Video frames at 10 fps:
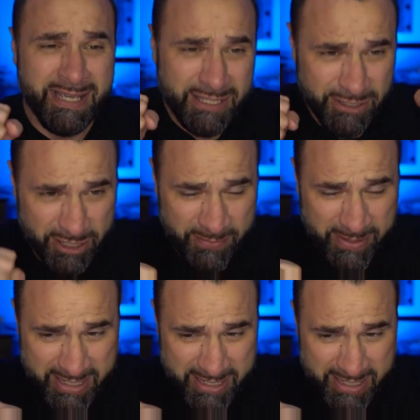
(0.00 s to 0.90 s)
you're going to
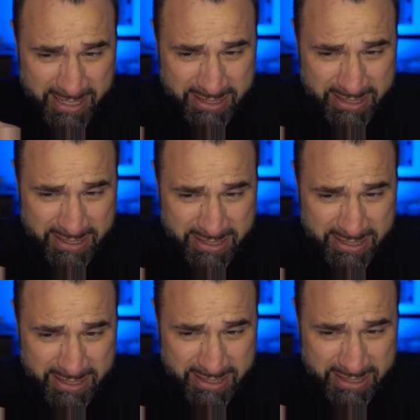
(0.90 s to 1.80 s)
begin to see in
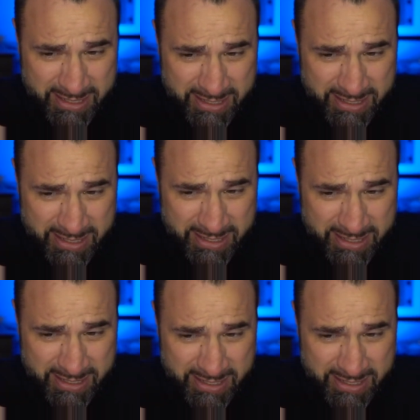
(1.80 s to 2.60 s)
such a clearer format.